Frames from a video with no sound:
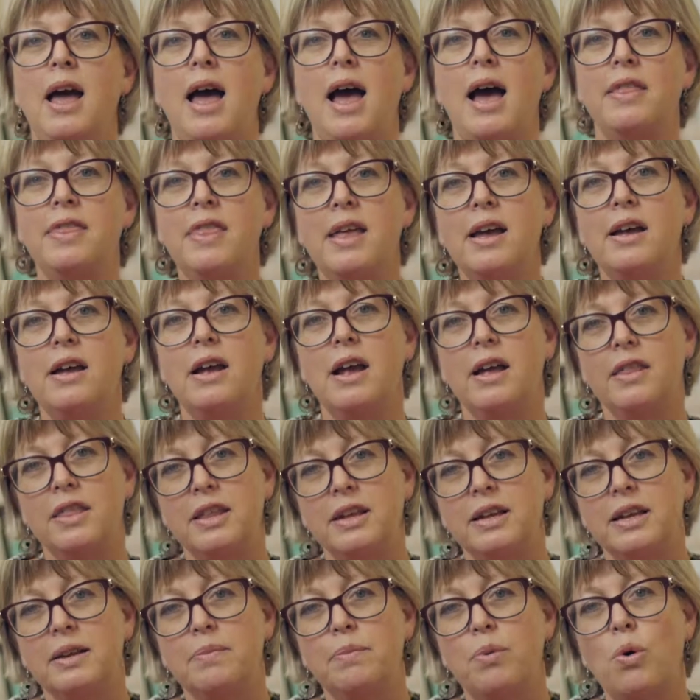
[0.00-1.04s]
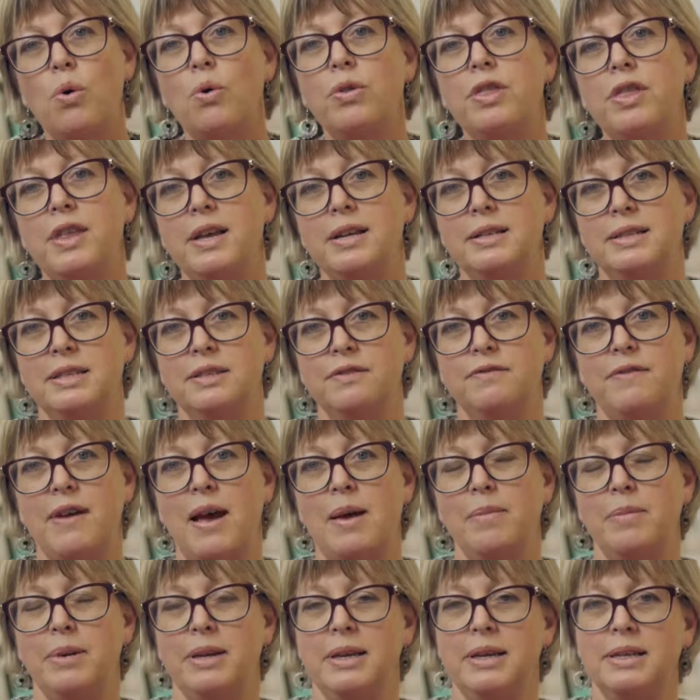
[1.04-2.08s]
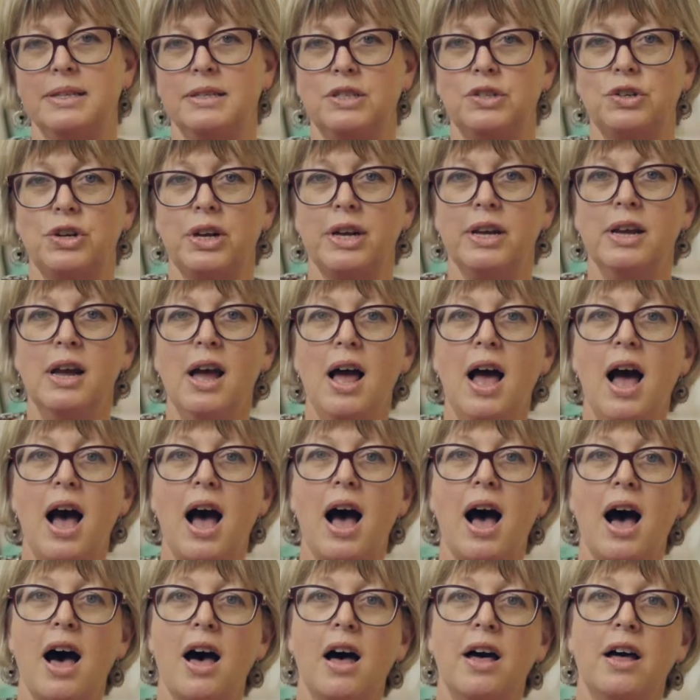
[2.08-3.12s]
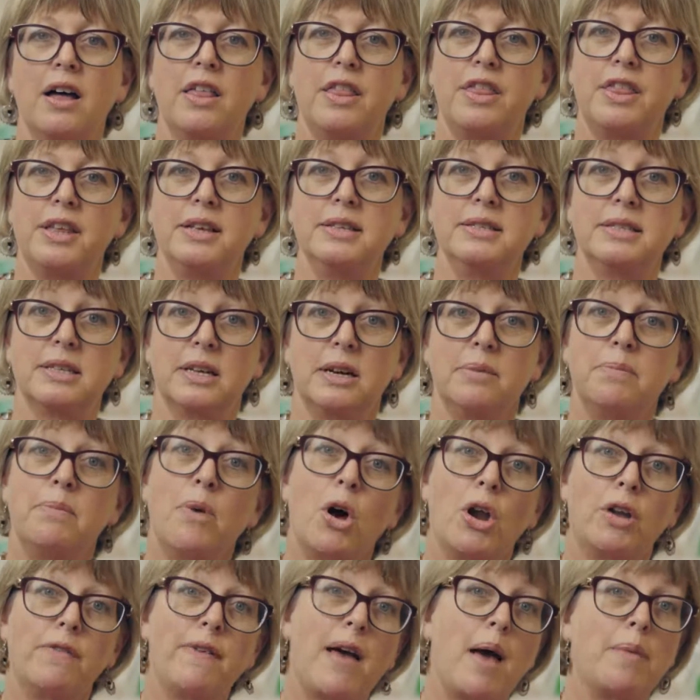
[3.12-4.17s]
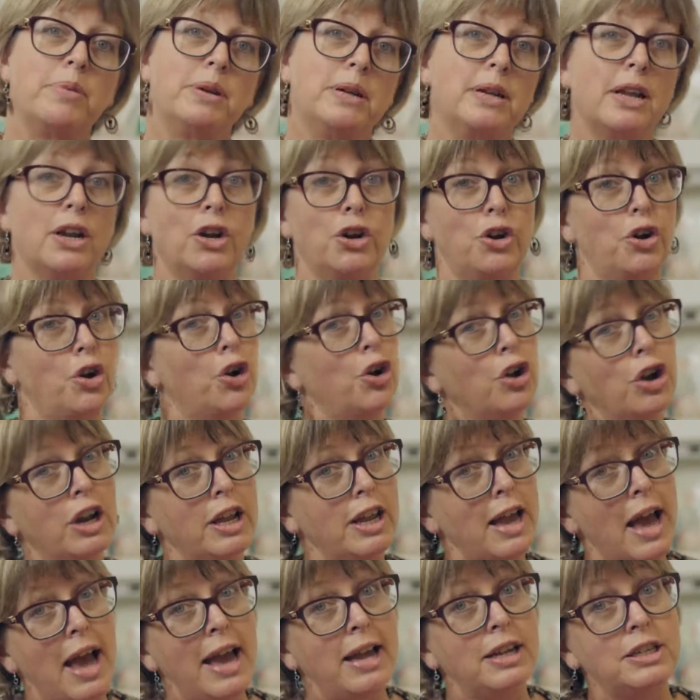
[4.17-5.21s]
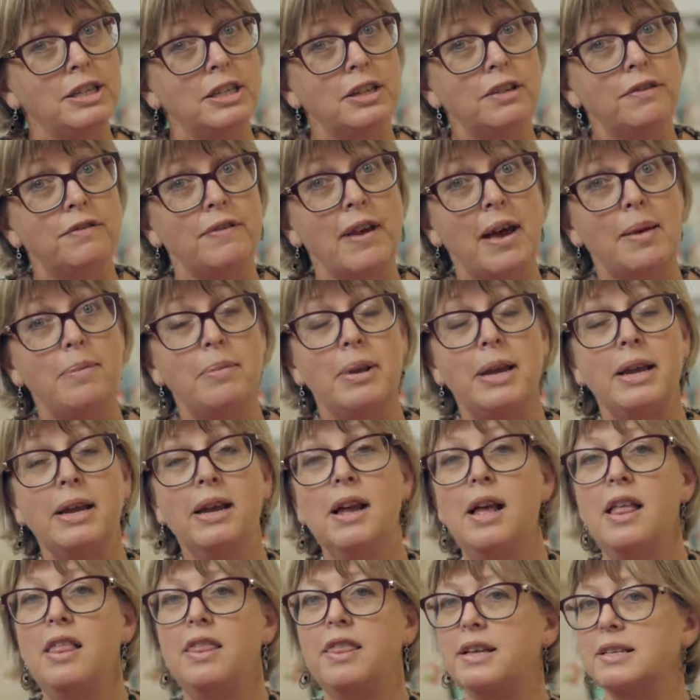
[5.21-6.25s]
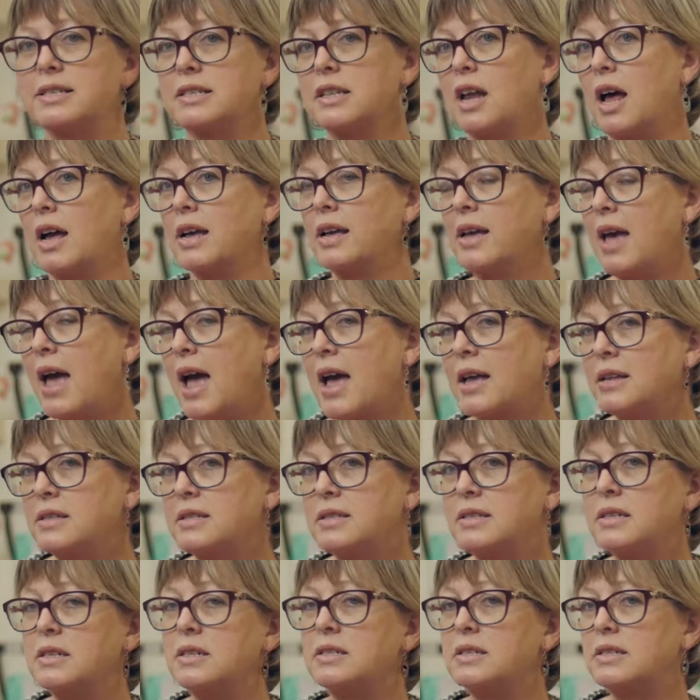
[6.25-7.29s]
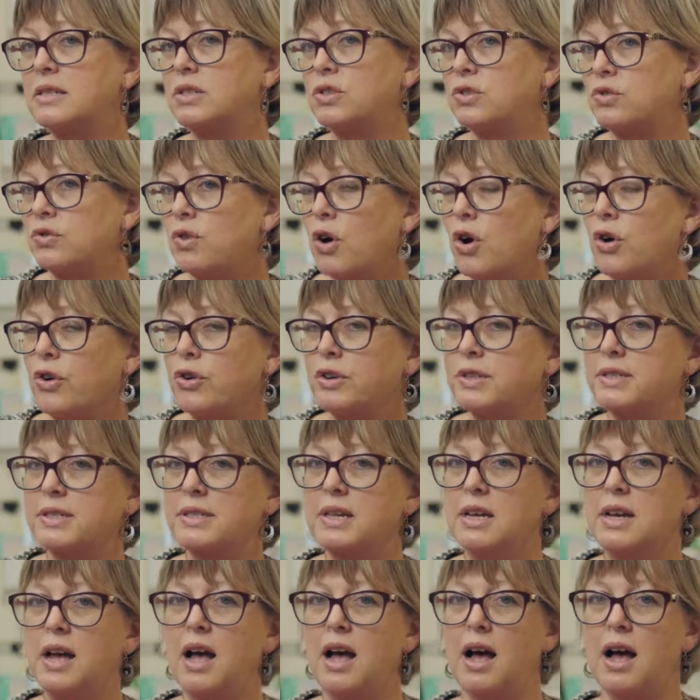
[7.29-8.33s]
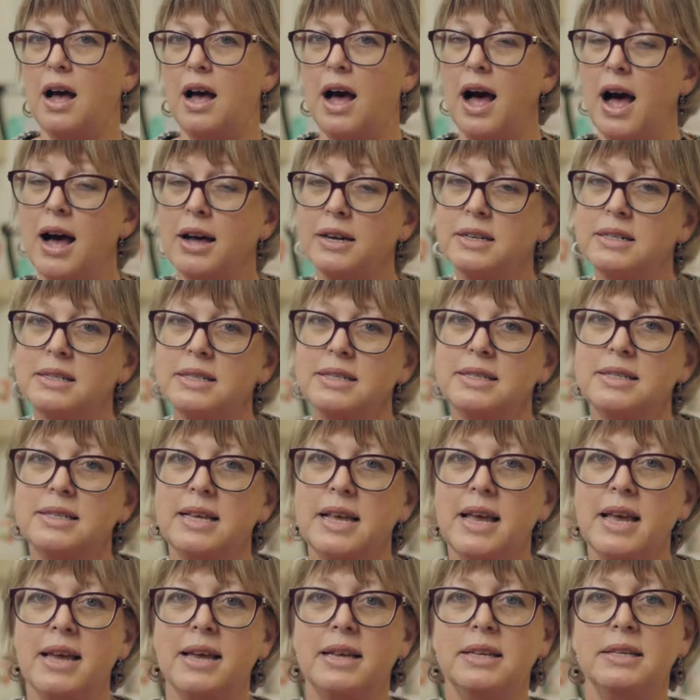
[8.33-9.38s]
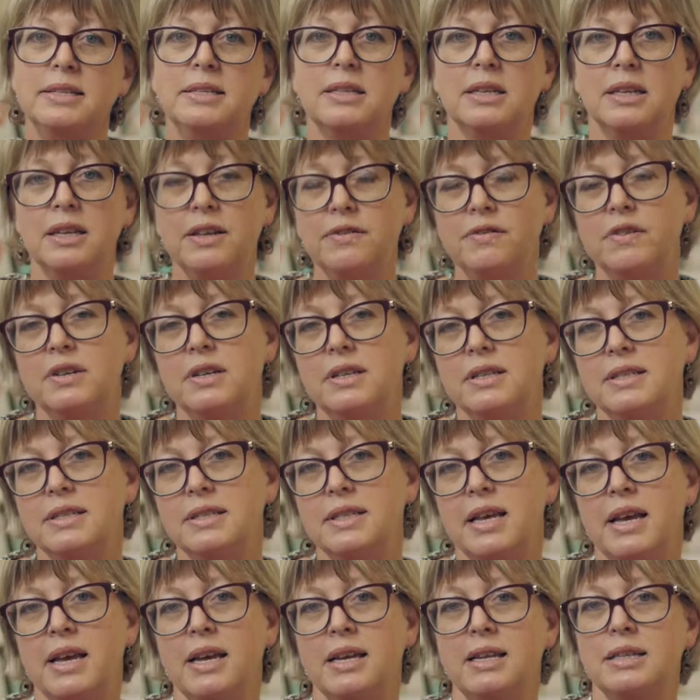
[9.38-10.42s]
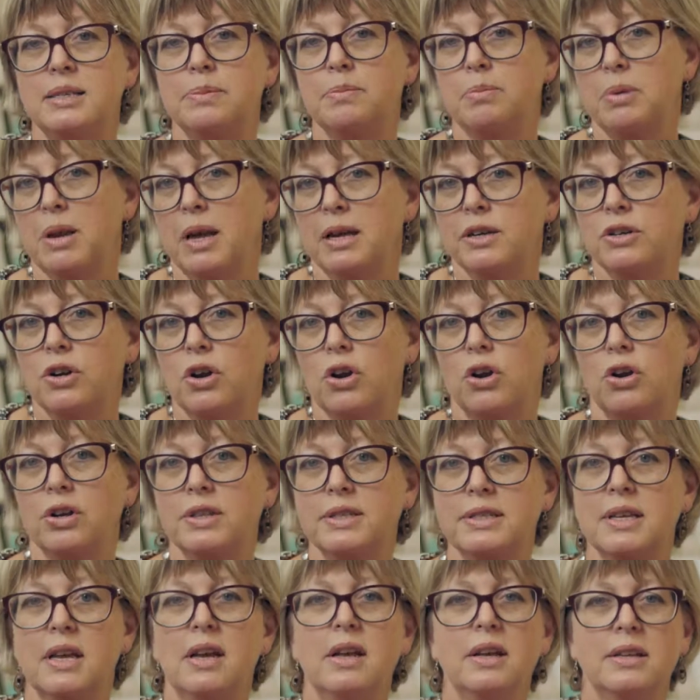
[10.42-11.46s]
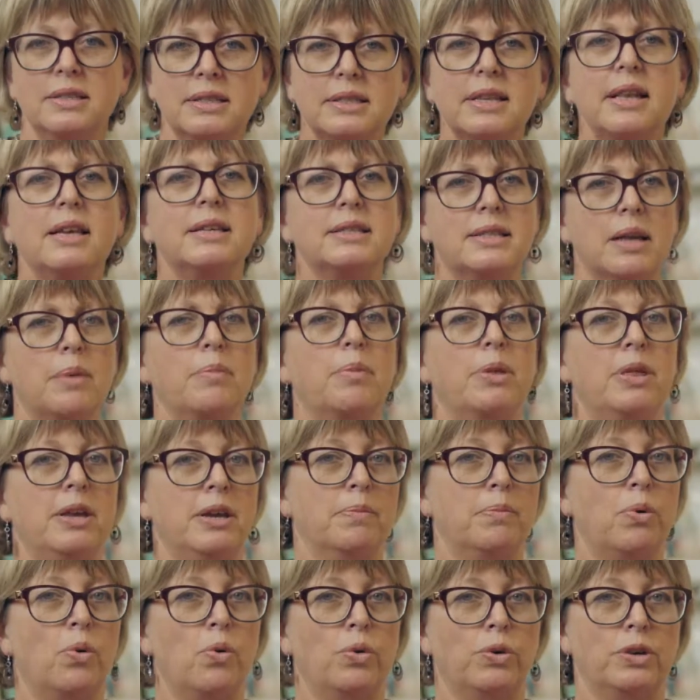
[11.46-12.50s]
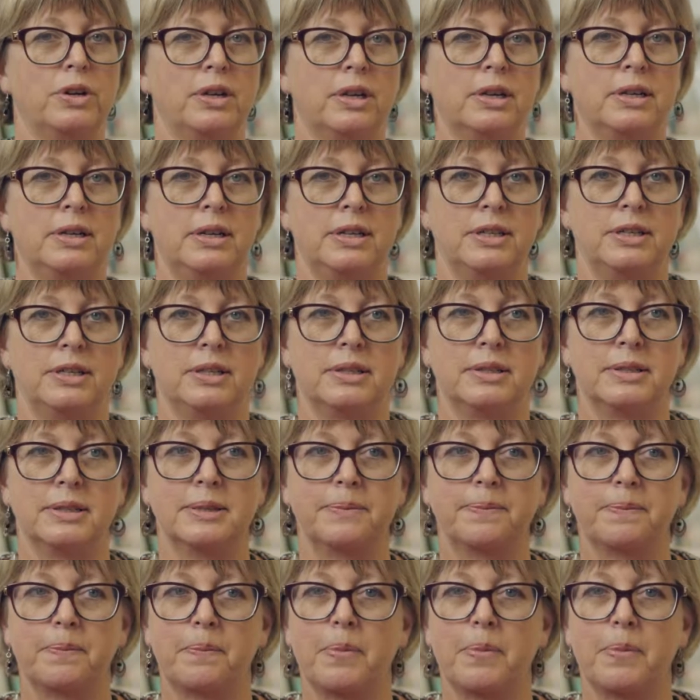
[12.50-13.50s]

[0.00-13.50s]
And the important things in family history are things that might have happened at an early age in the family, things like cancers, strokes, heart disease, liver disease, blood clots. So they're some of the important conditions.